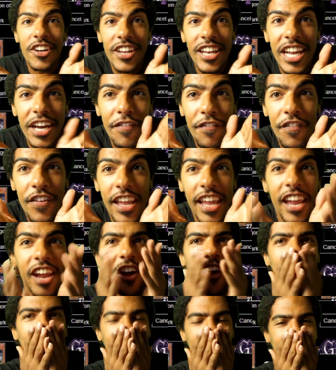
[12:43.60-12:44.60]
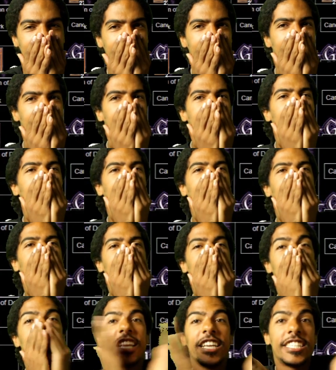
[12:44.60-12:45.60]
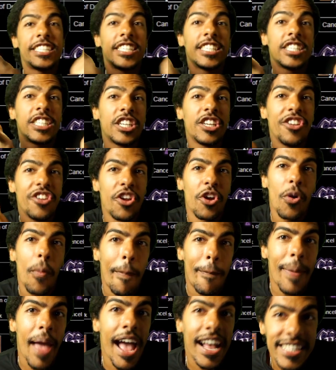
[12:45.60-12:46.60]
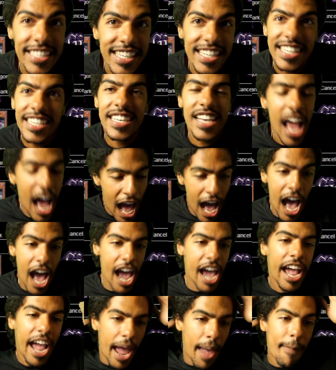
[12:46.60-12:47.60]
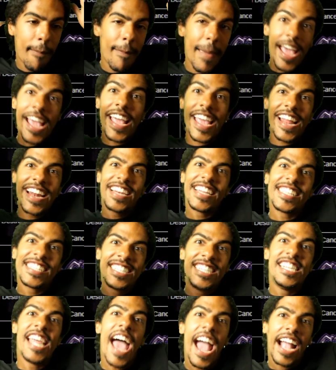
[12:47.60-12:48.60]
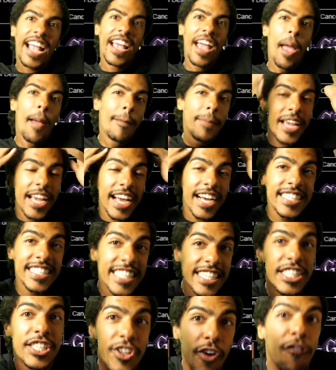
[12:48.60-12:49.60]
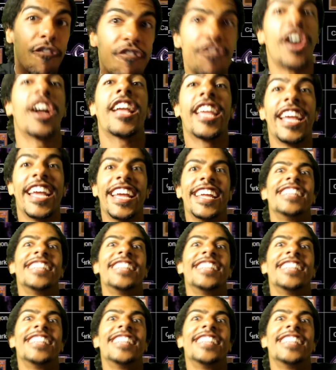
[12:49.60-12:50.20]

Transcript: on the field. This is the new best. I am making this deck because it's so fucking